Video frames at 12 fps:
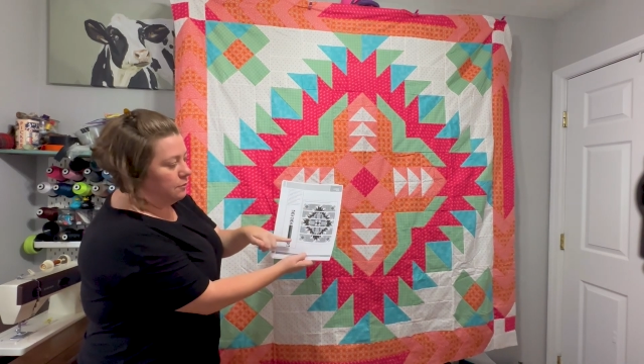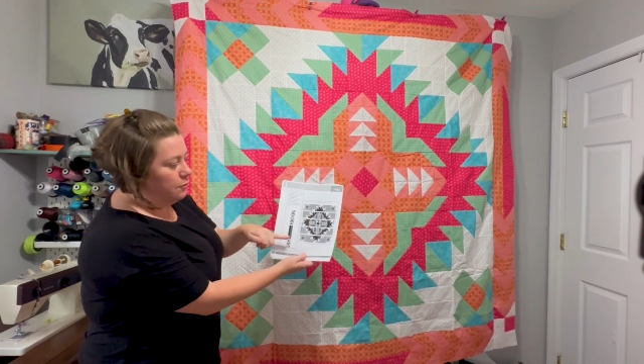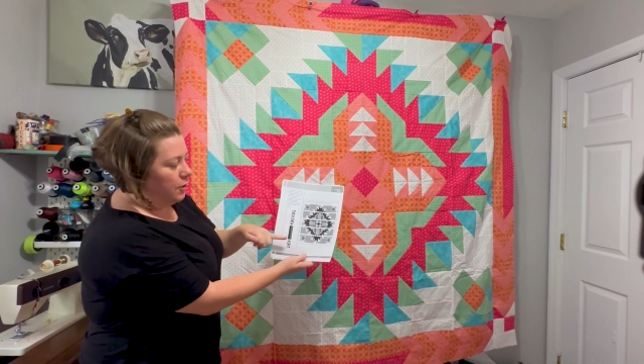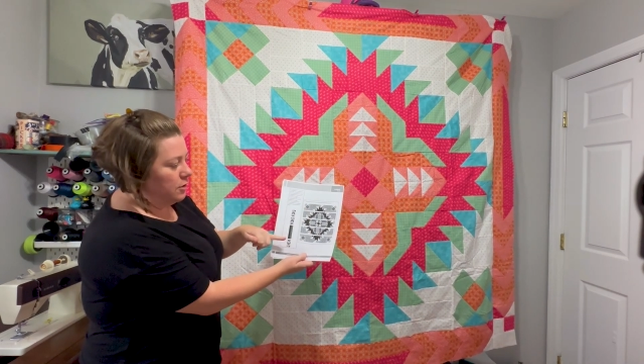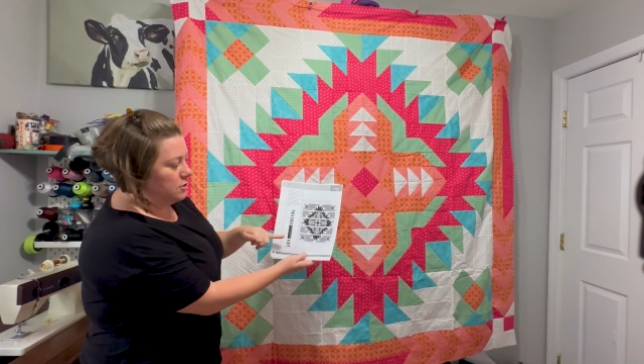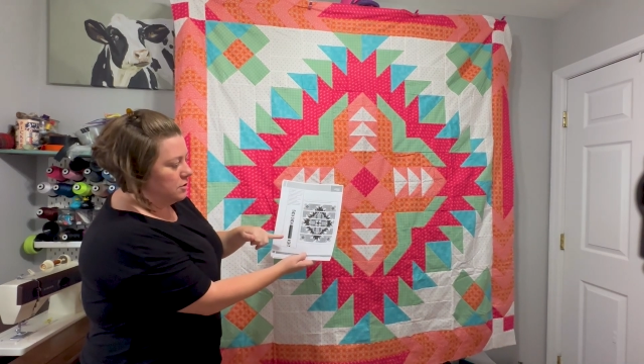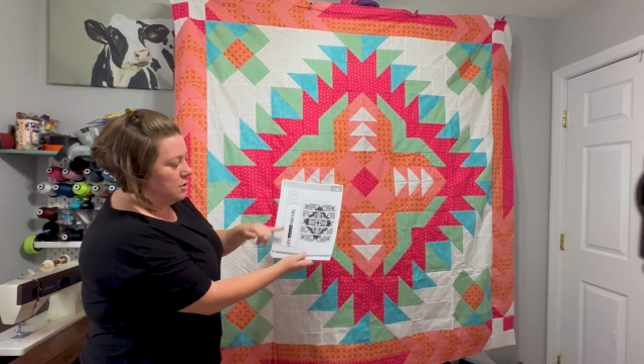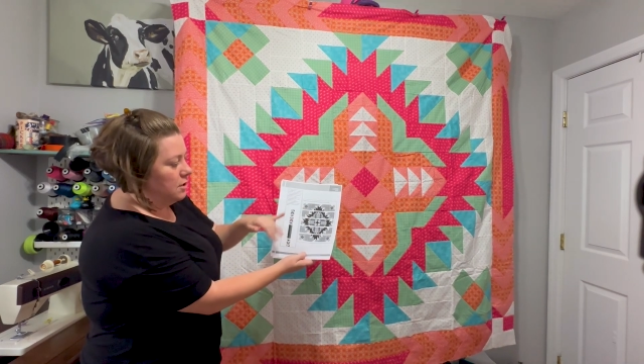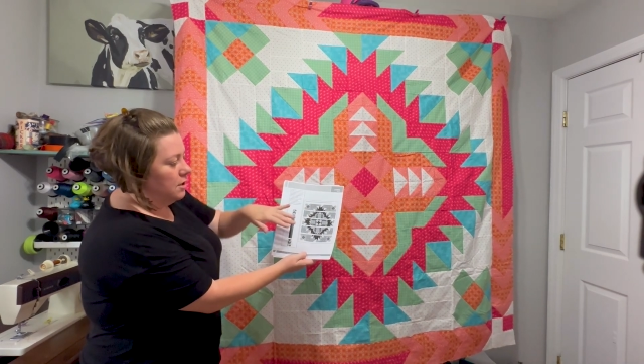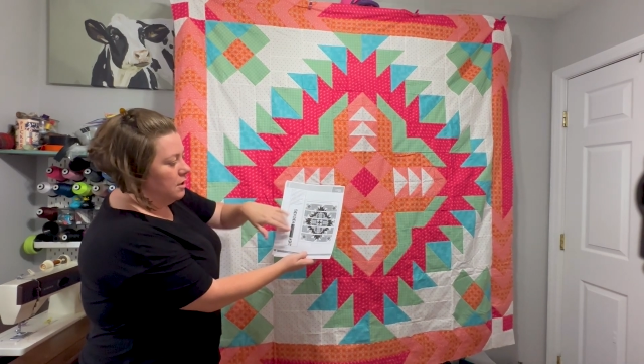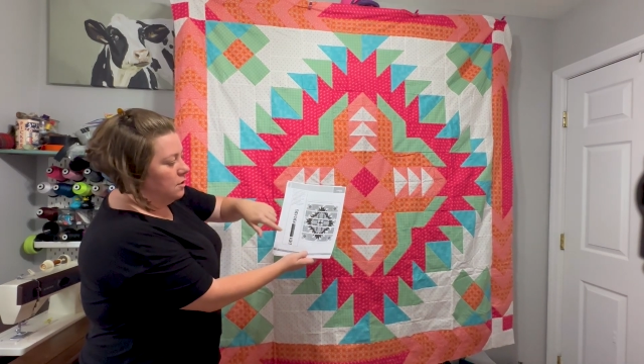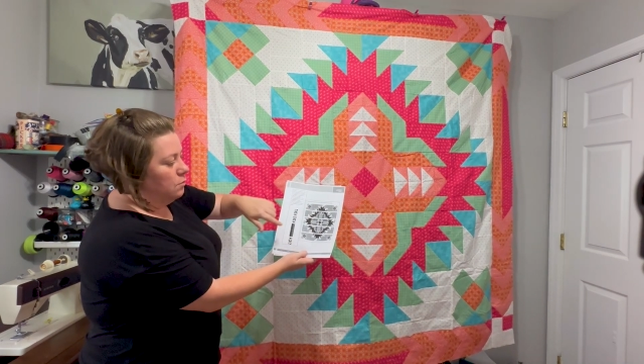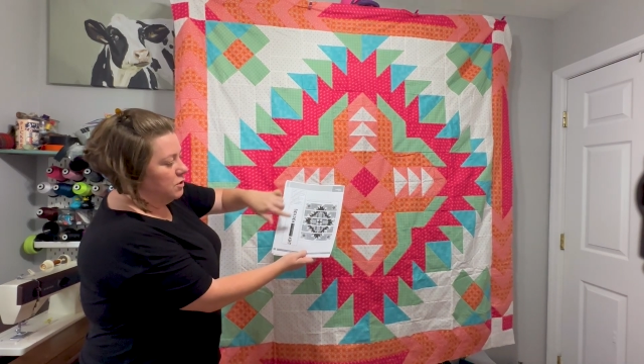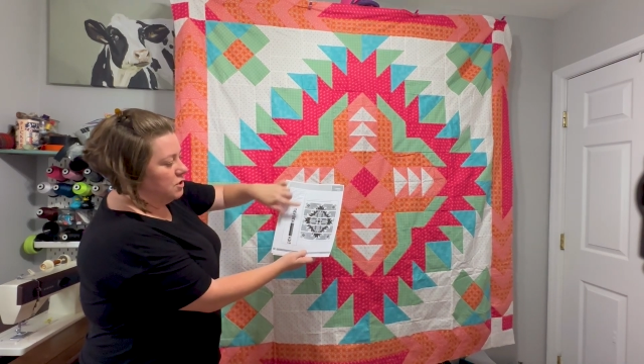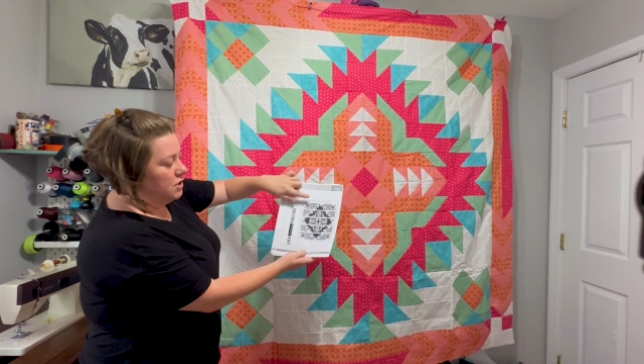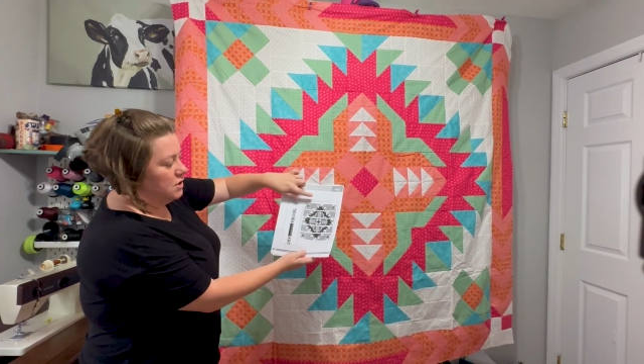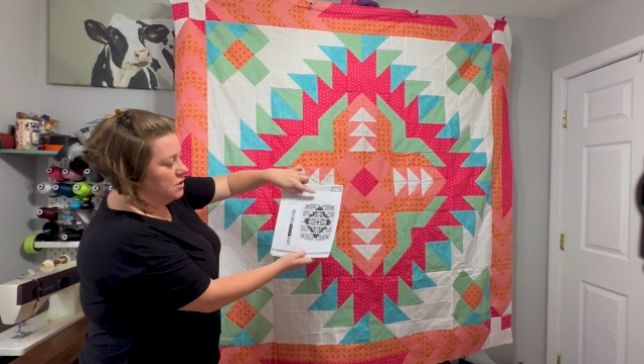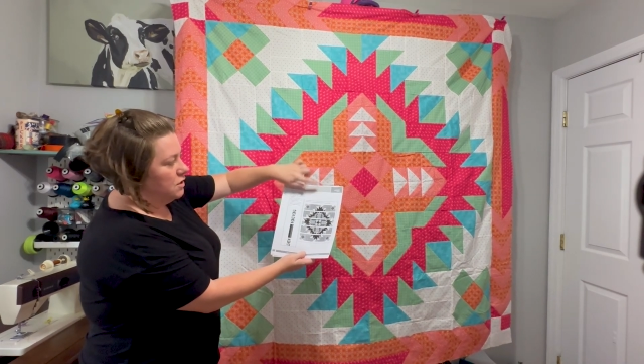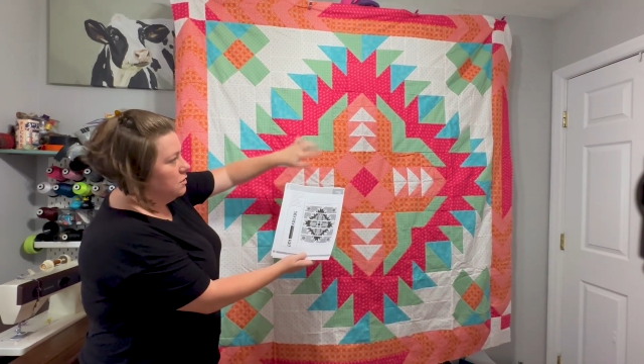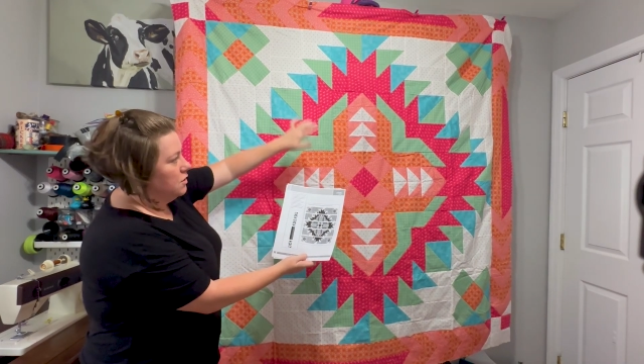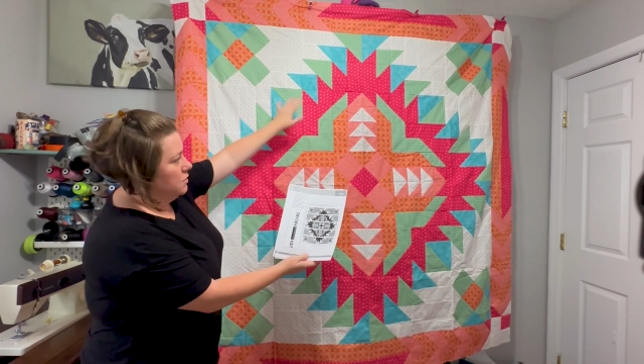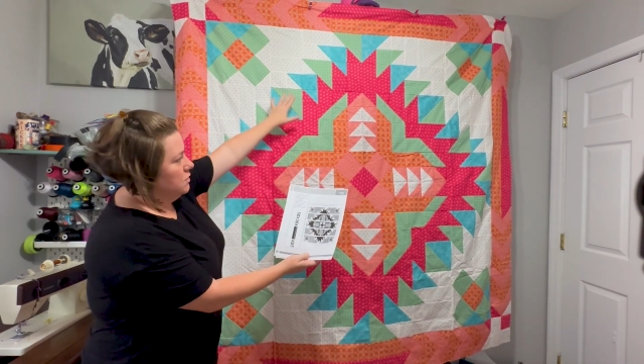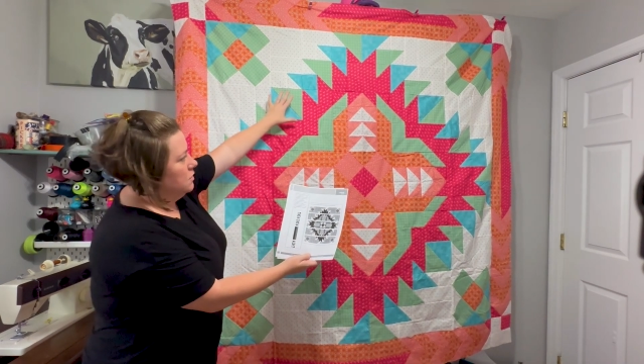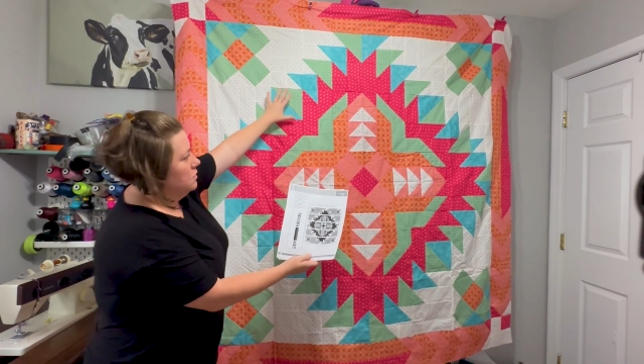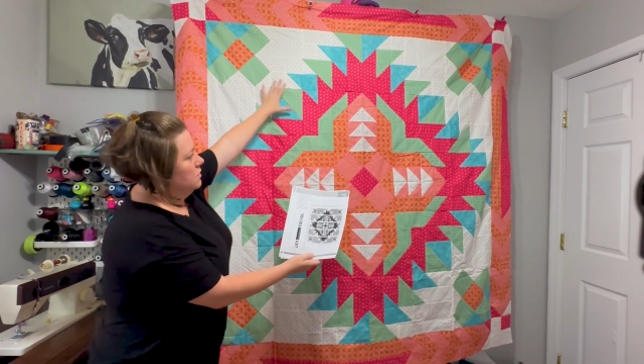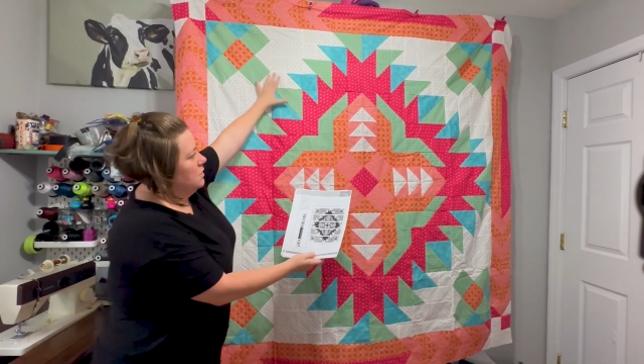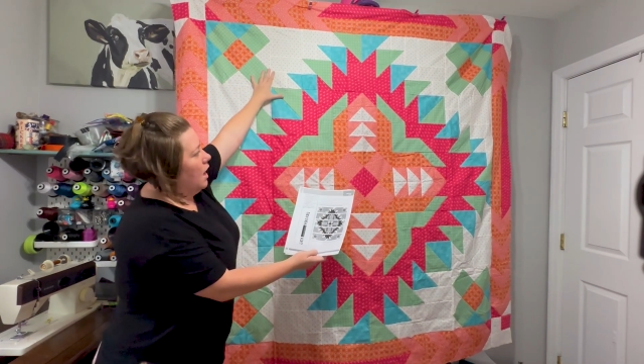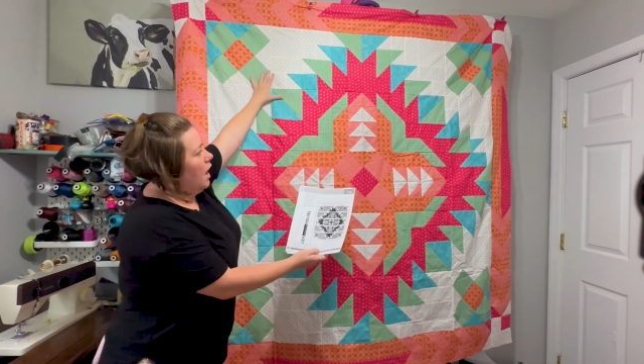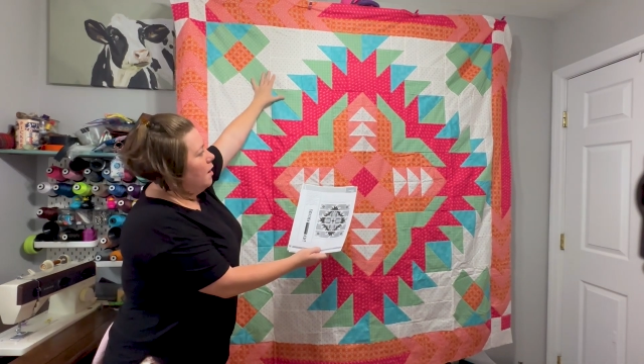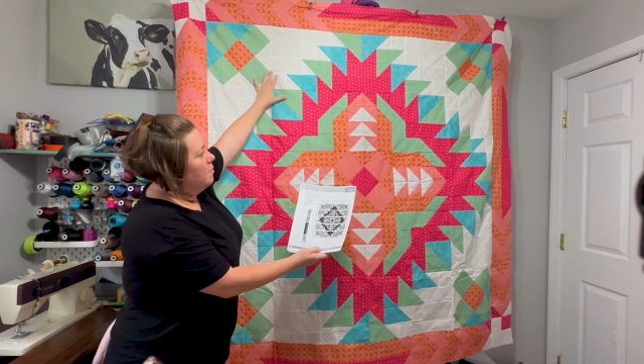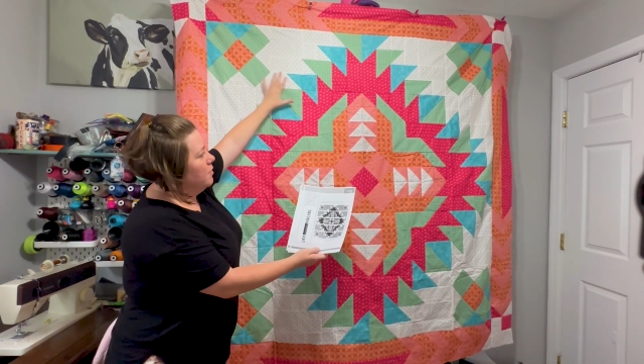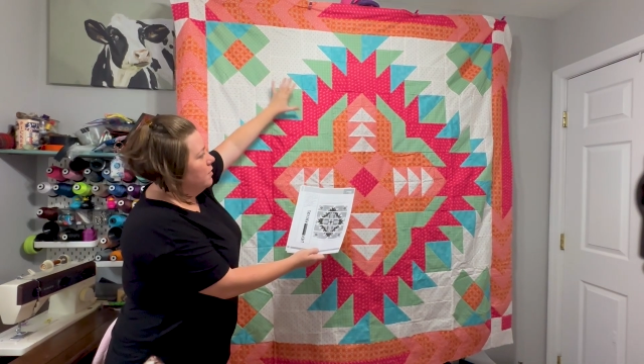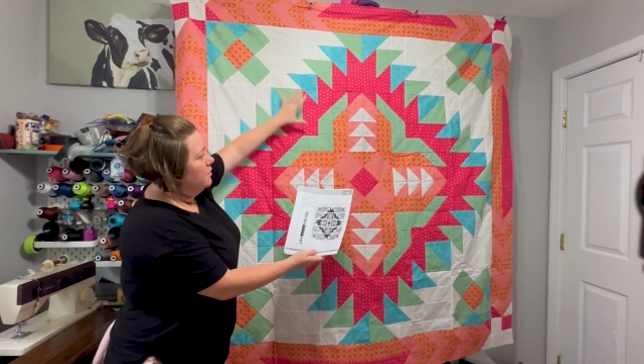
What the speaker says: first, which is the top,